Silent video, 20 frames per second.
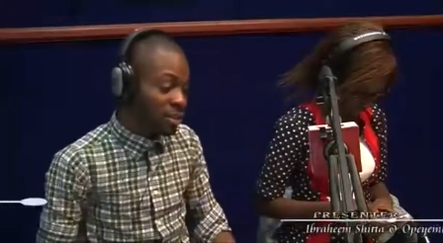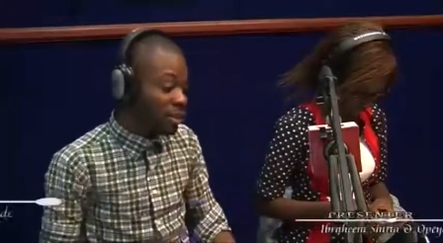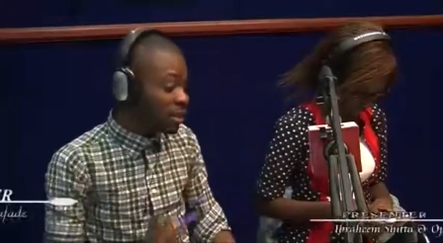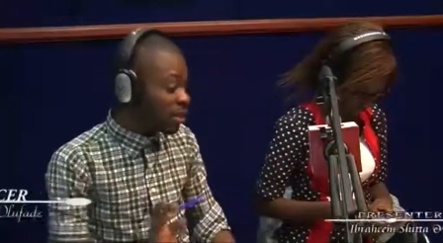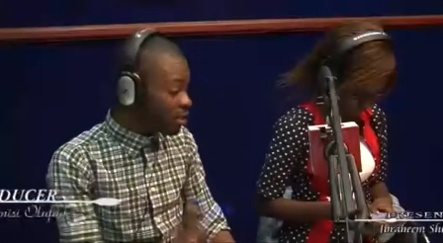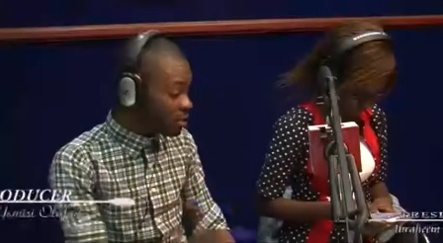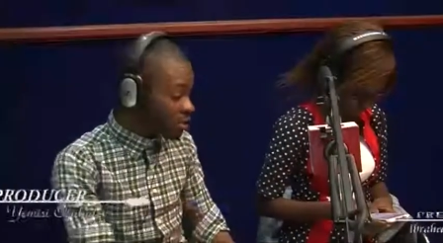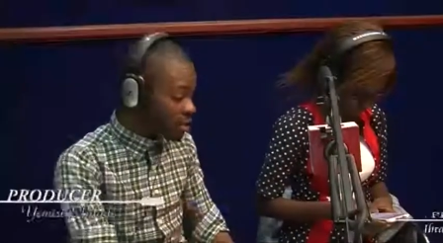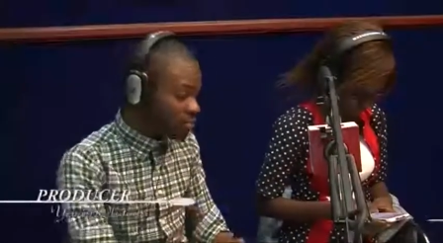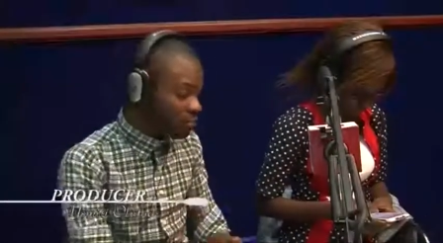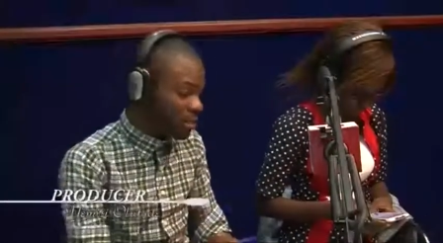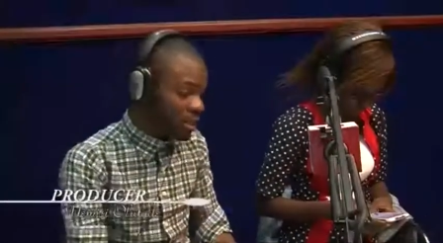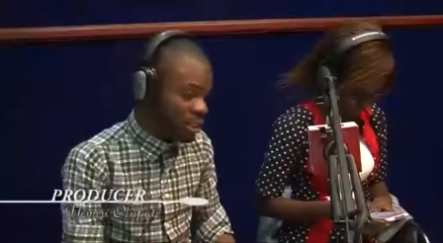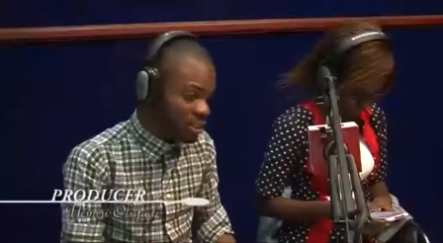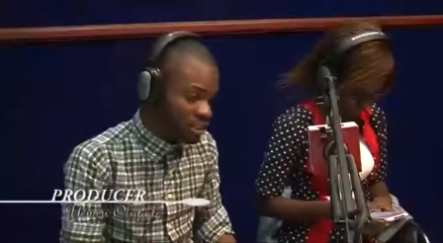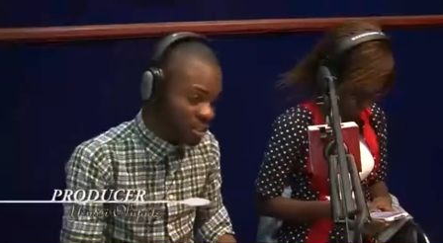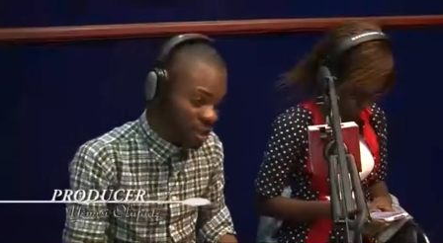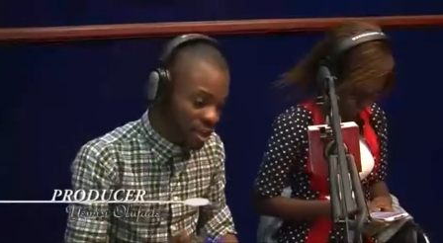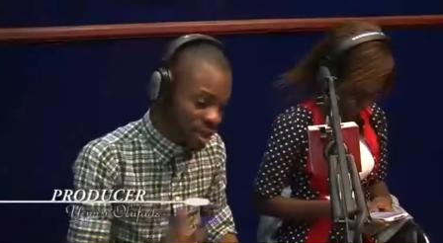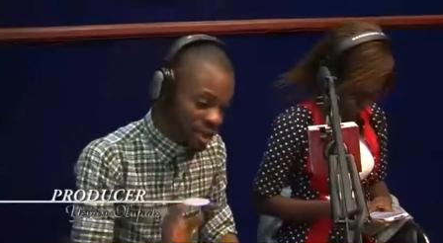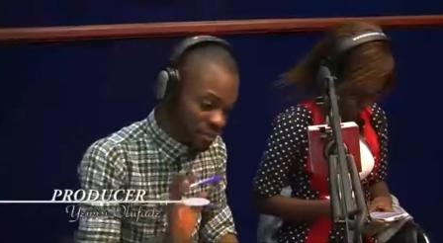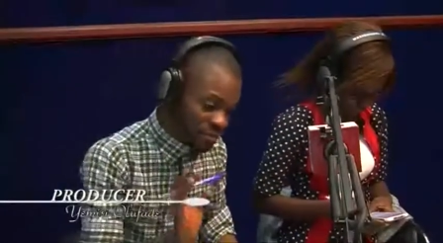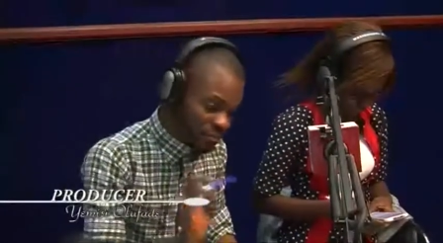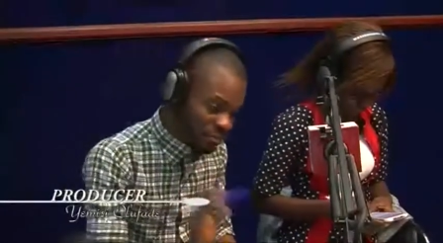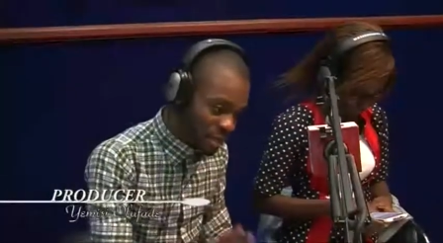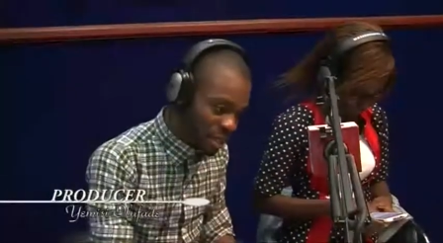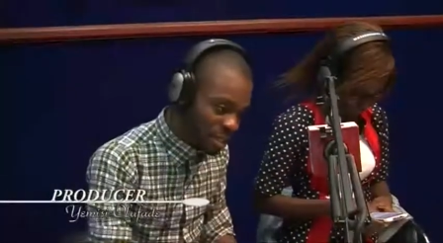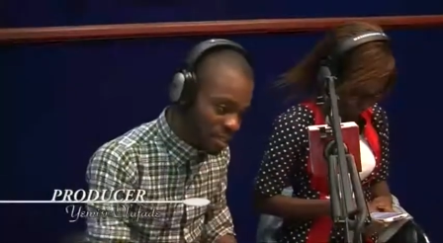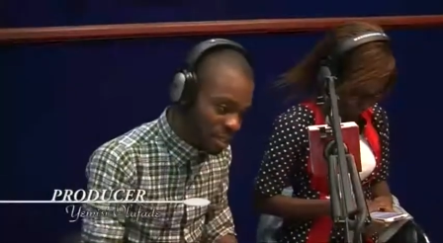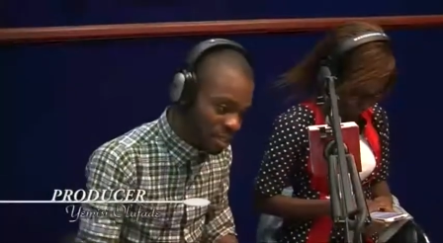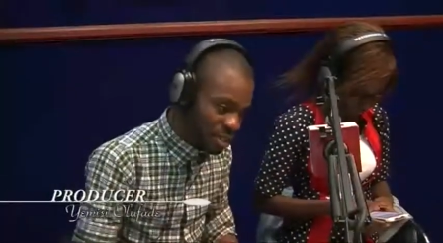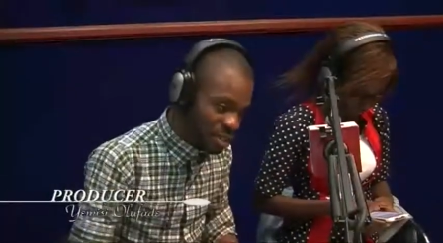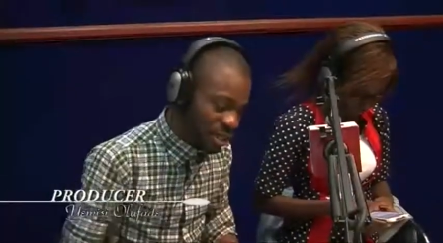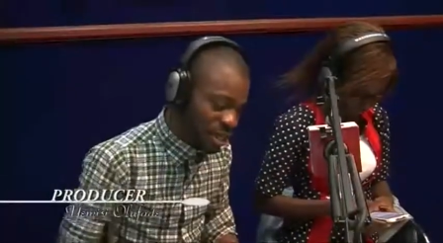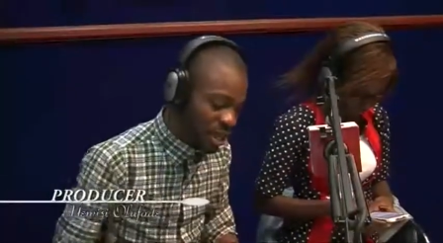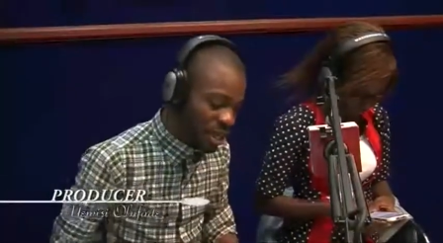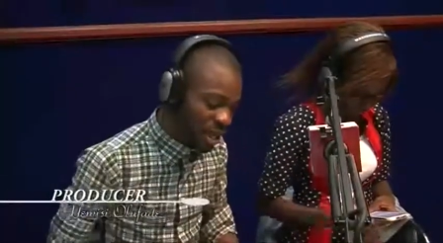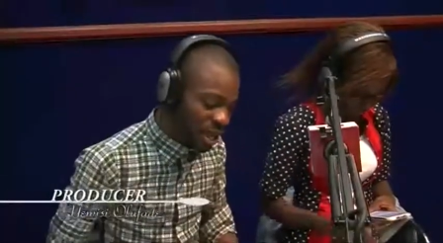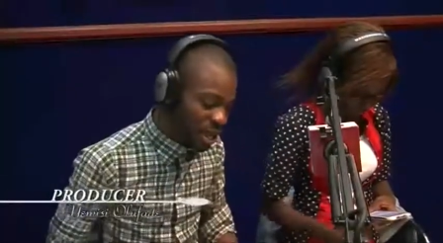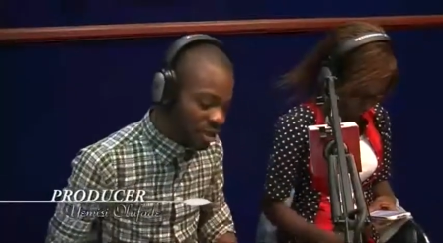Not just pleasure, business,
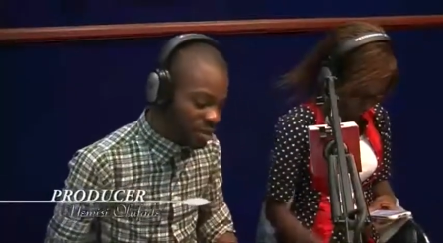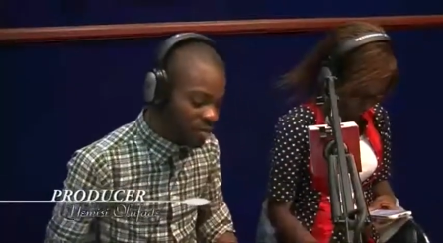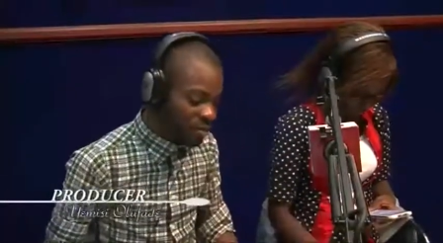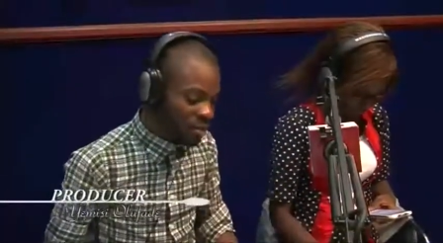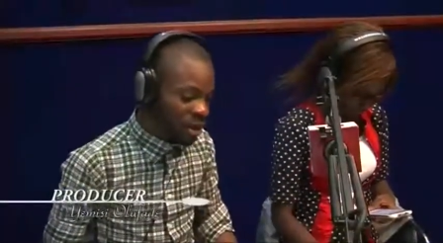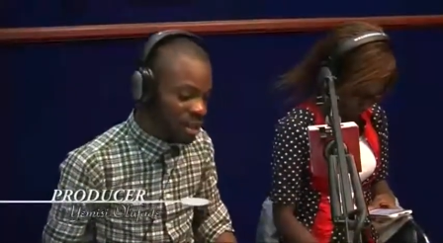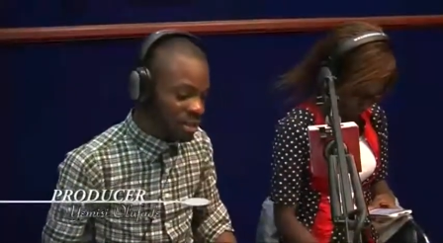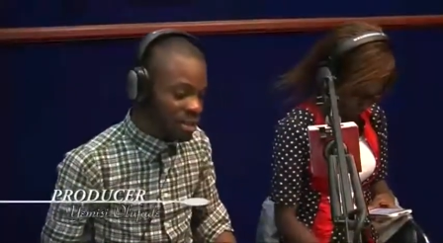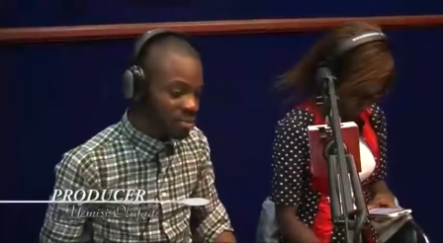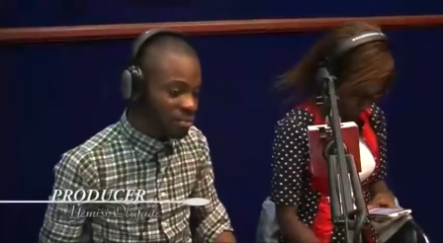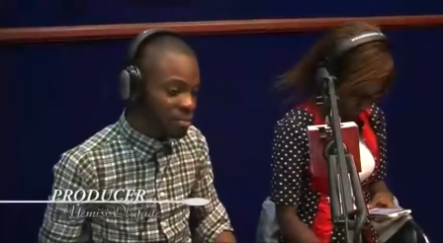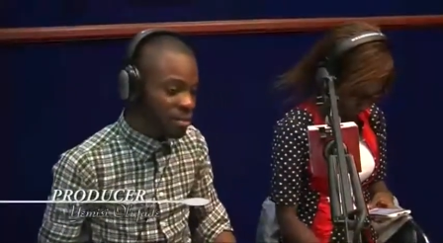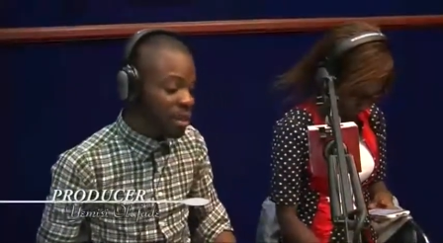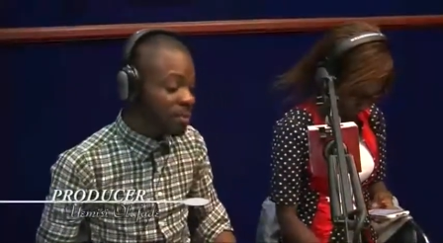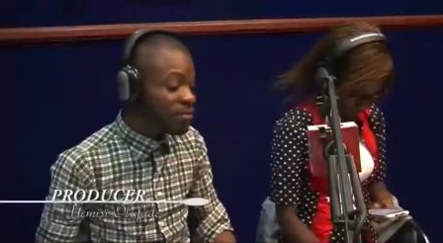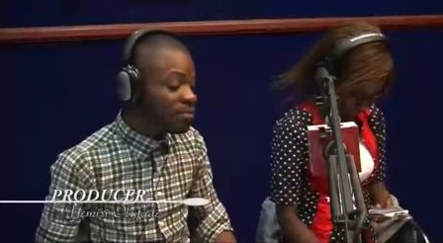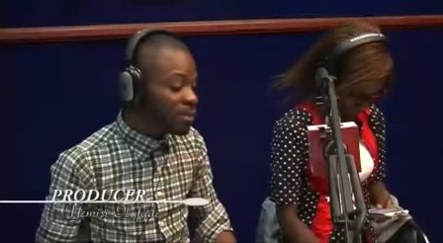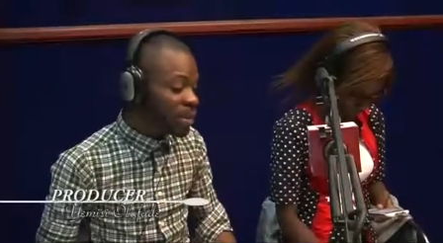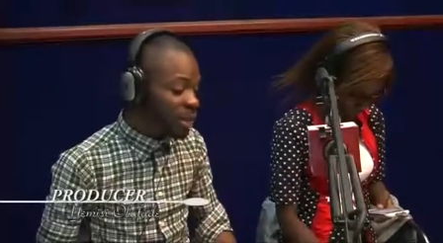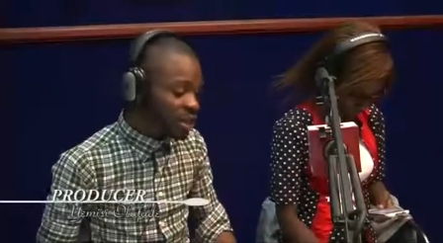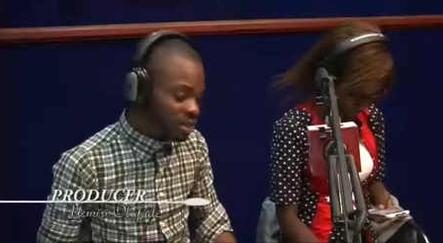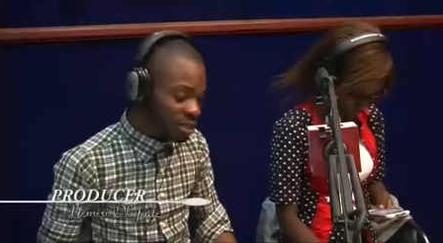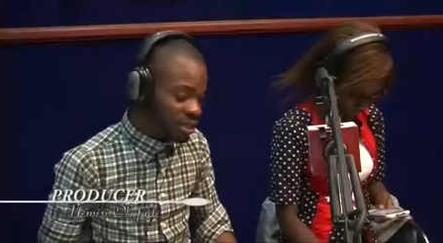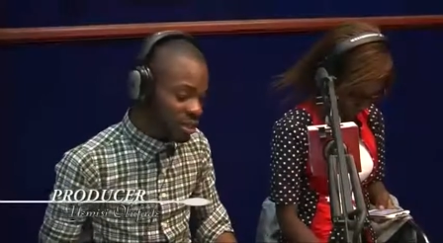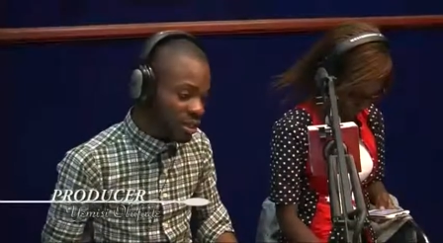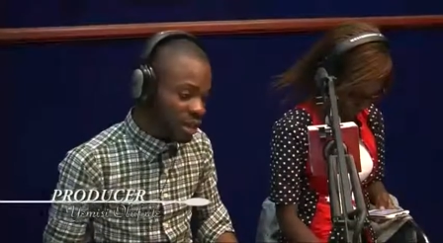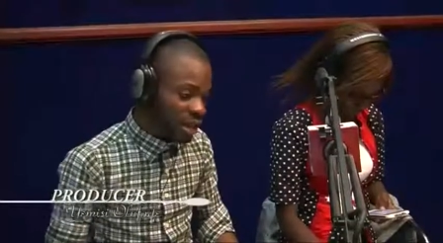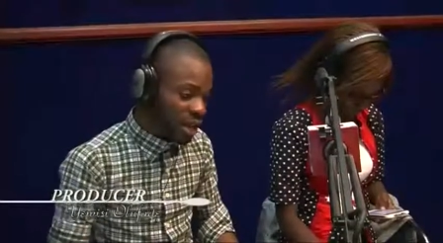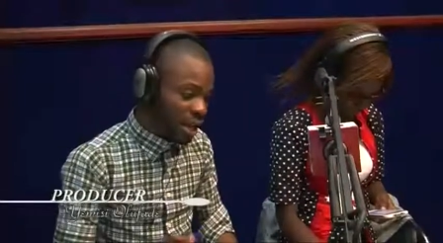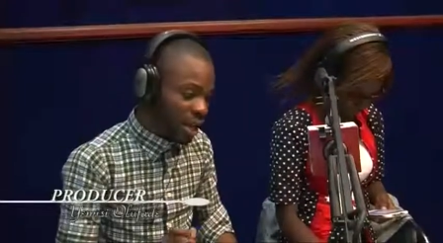enterprise, and pleasure.